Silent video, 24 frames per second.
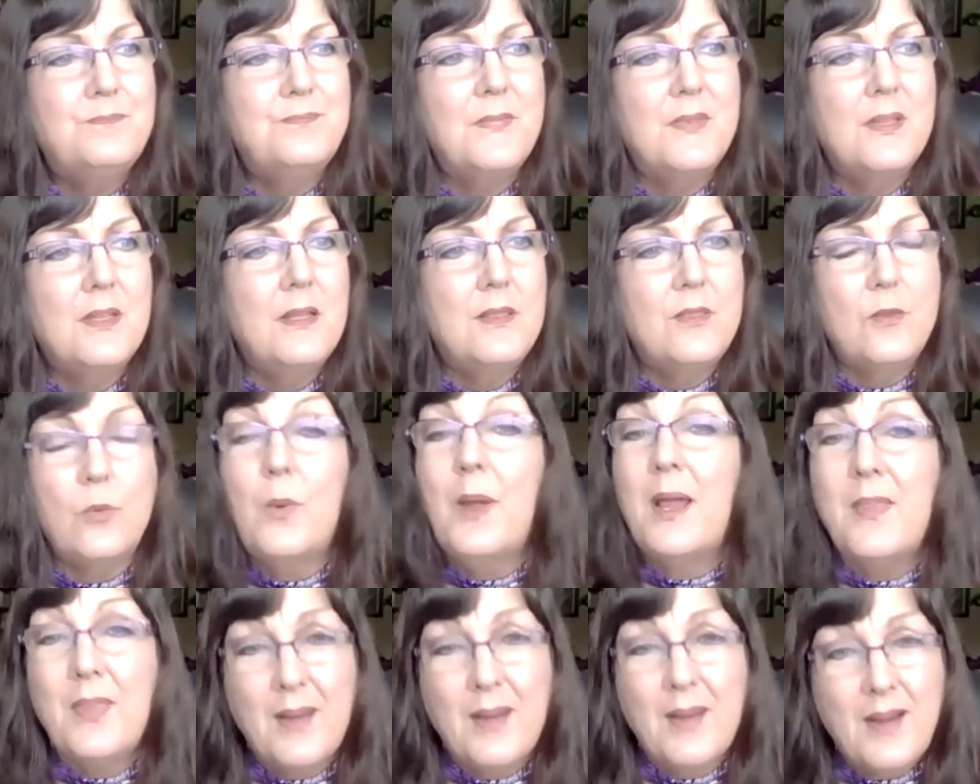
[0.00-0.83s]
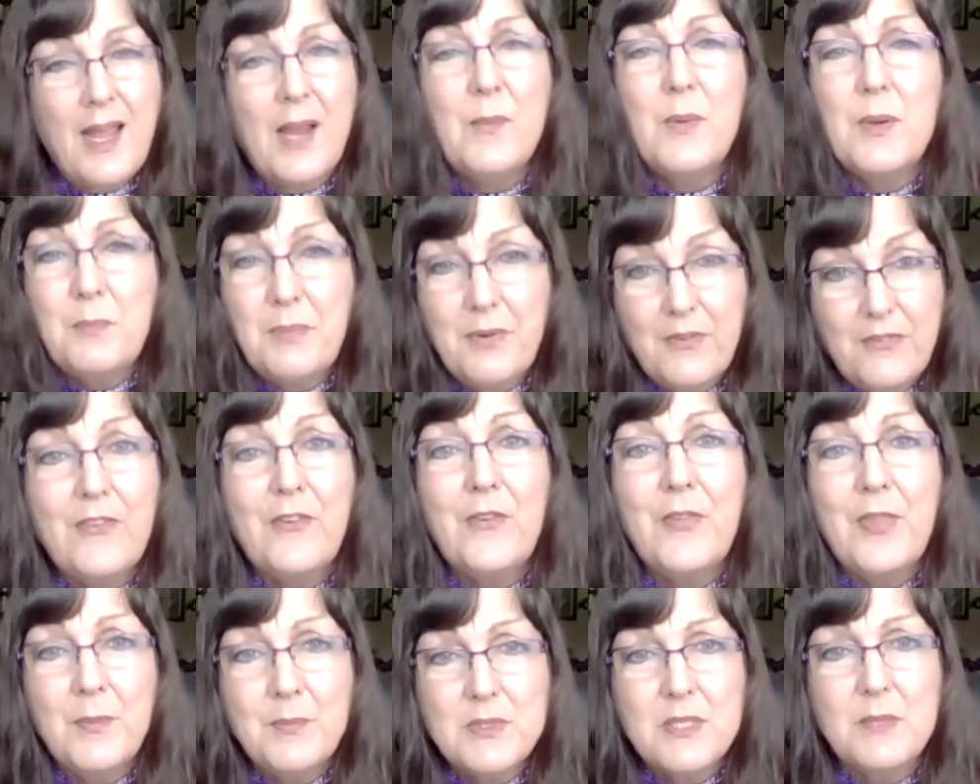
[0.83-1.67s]
the way that I would prefer
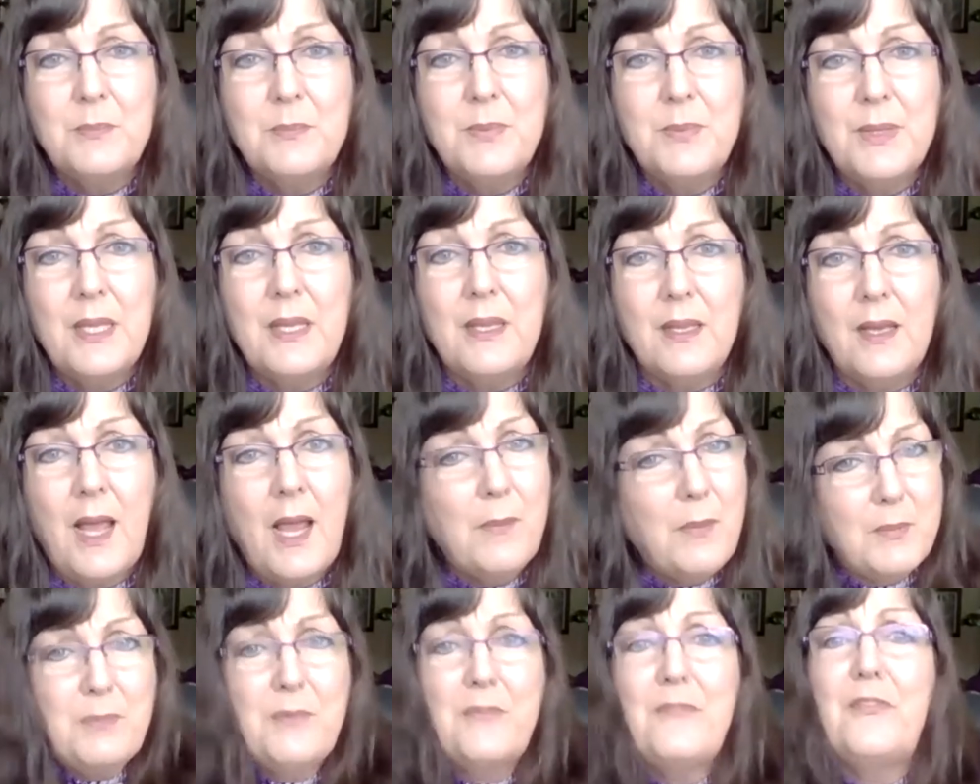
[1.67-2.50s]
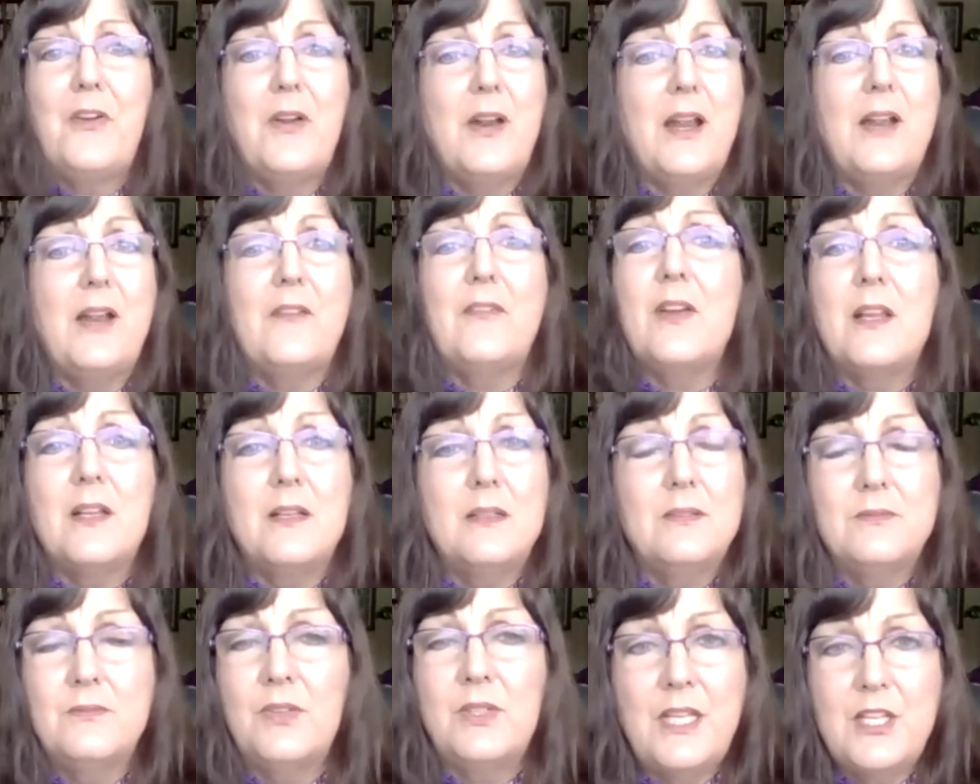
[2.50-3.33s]
them to be. I would prefer every
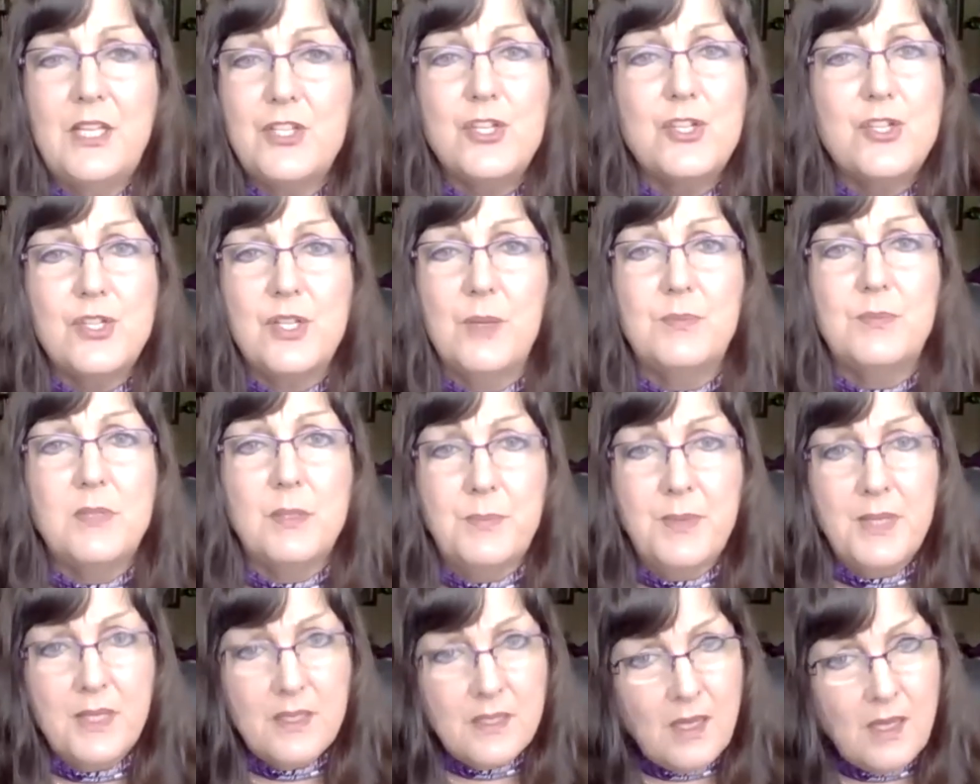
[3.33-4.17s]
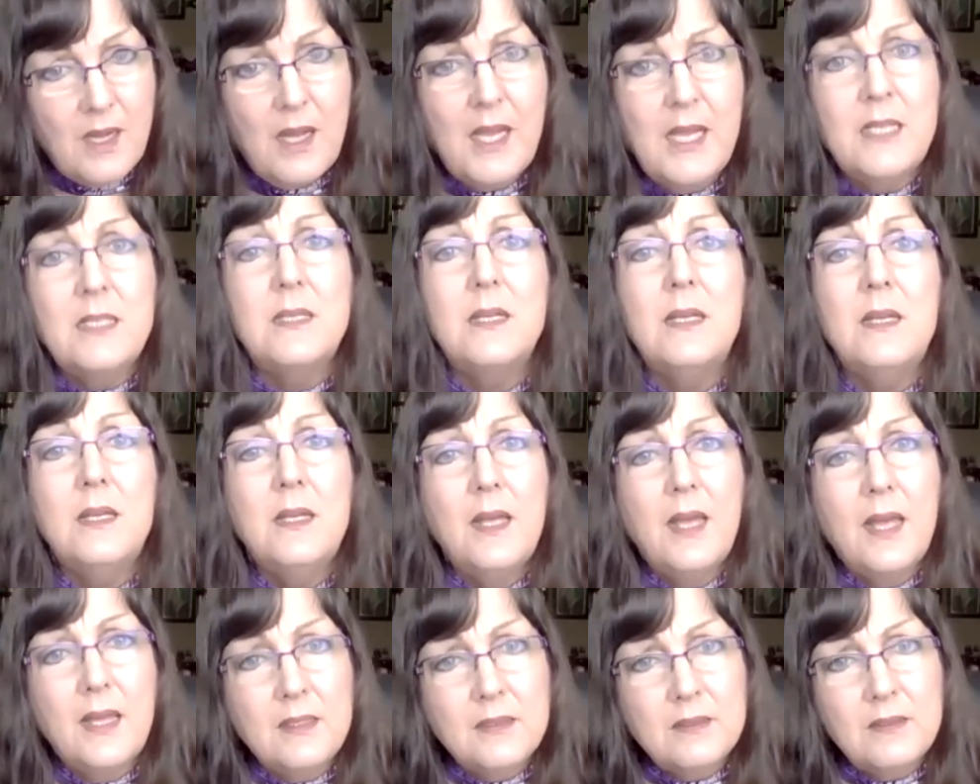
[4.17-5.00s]
relationship to be kind
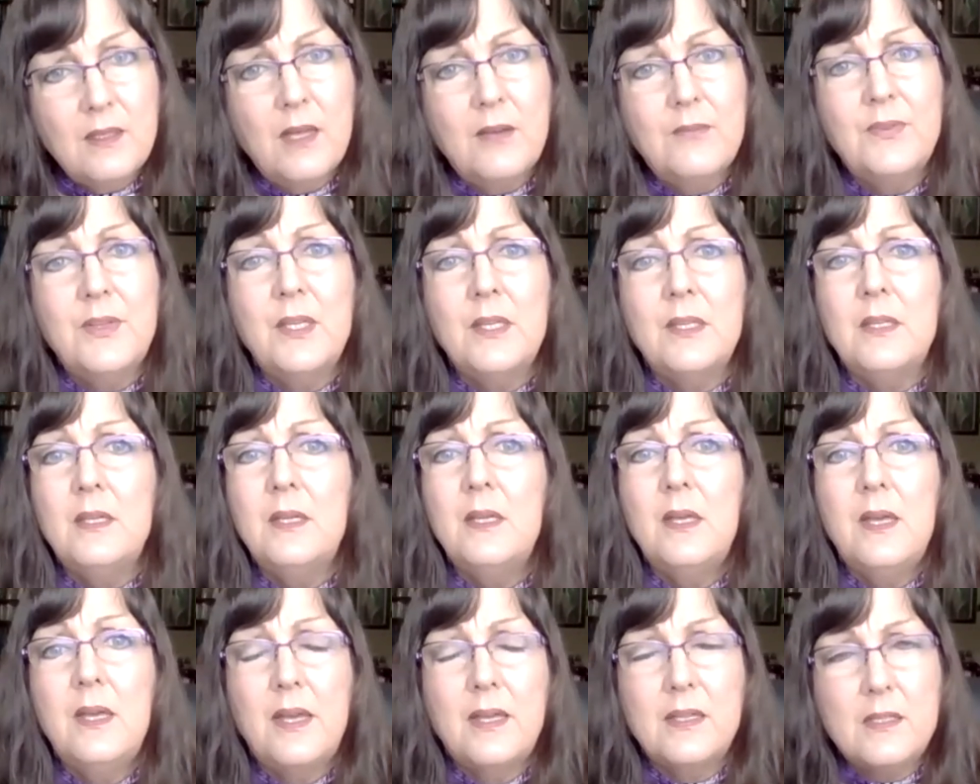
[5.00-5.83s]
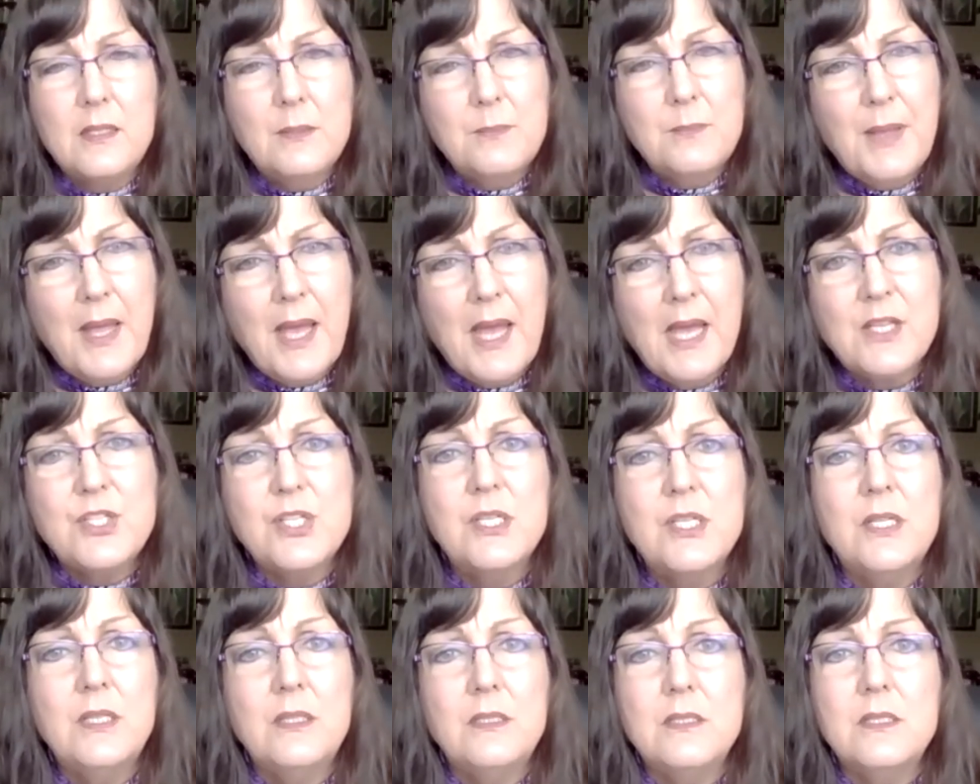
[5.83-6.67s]
and loving and
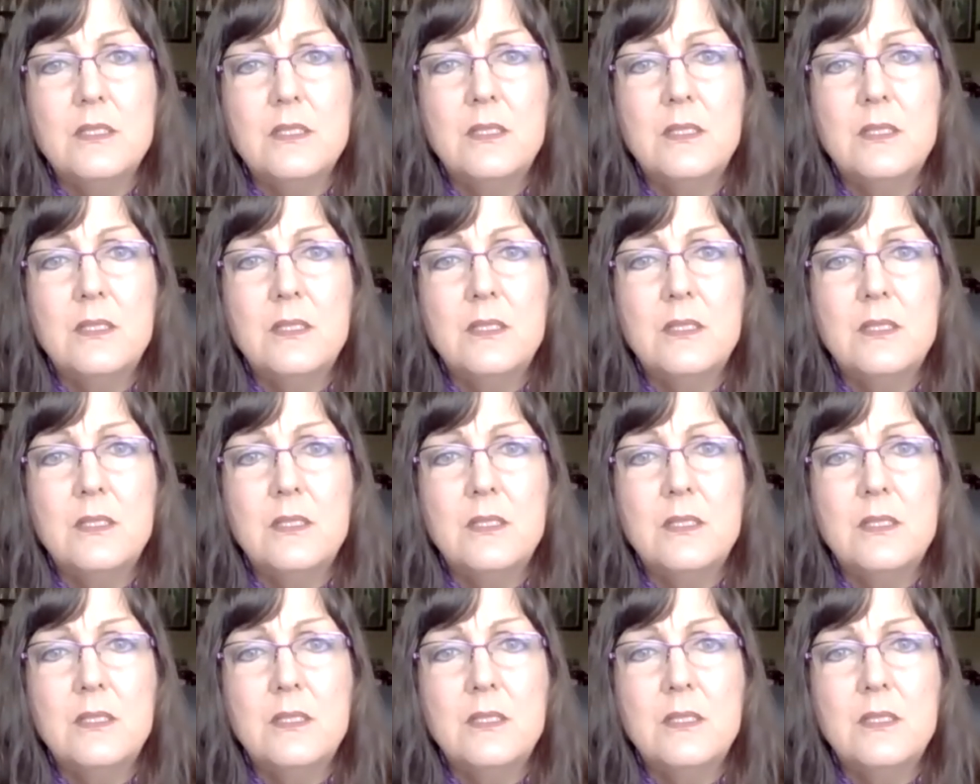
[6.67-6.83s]
compassionate